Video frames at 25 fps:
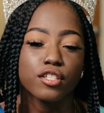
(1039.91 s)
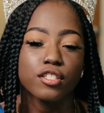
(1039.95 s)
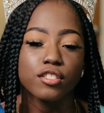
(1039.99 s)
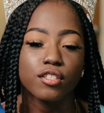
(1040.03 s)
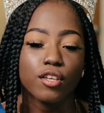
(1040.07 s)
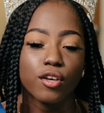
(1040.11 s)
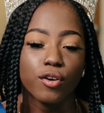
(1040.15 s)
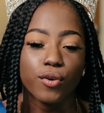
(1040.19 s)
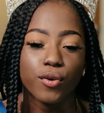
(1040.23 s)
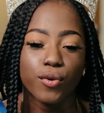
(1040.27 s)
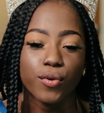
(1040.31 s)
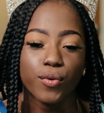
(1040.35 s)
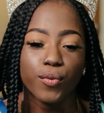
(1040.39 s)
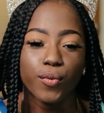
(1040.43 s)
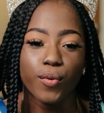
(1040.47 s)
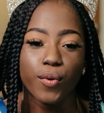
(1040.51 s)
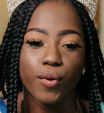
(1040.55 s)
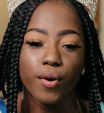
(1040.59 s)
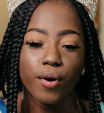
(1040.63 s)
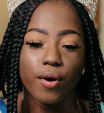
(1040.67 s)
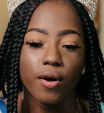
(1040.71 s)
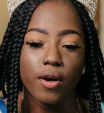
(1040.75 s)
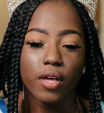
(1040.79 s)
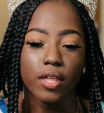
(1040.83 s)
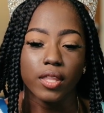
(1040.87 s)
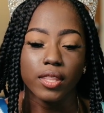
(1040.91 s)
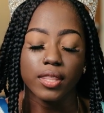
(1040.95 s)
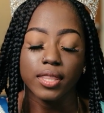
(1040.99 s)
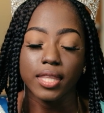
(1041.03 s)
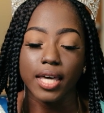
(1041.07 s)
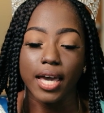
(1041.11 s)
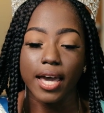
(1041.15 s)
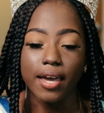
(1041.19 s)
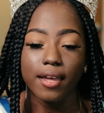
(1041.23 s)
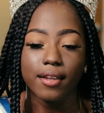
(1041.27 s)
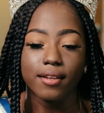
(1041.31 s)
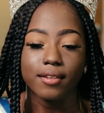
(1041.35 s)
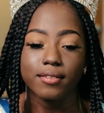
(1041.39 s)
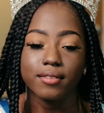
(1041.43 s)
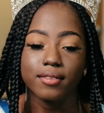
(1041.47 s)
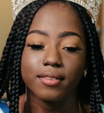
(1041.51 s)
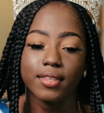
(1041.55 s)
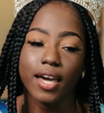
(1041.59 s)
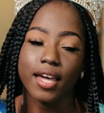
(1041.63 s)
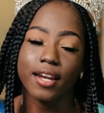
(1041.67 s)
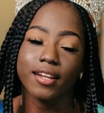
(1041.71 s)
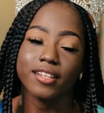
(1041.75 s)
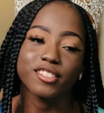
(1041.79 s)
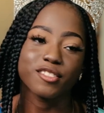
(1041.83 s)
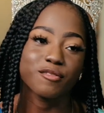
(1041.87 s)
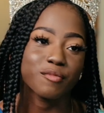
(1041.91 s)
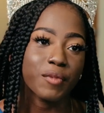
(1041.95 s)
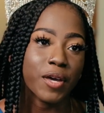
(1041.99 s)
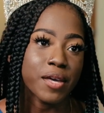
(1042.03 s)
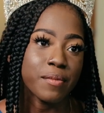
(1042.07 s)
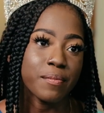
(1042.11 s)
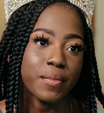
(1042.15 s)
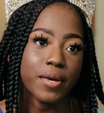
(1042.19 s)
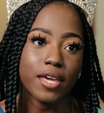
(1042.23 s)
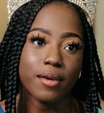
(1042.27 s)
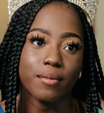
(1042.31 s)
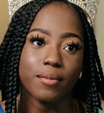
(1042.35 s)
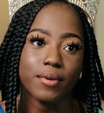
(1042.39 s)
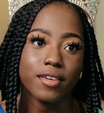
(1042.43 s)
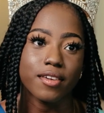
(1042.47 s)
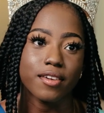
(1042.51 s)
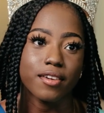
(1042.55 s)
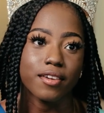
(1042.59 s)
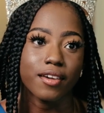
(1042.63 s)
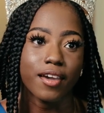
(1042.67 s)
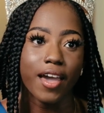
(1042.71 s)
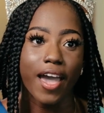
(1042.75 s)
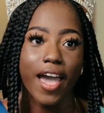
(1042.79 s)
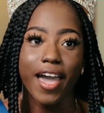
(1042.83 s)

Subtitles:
So that is my baby.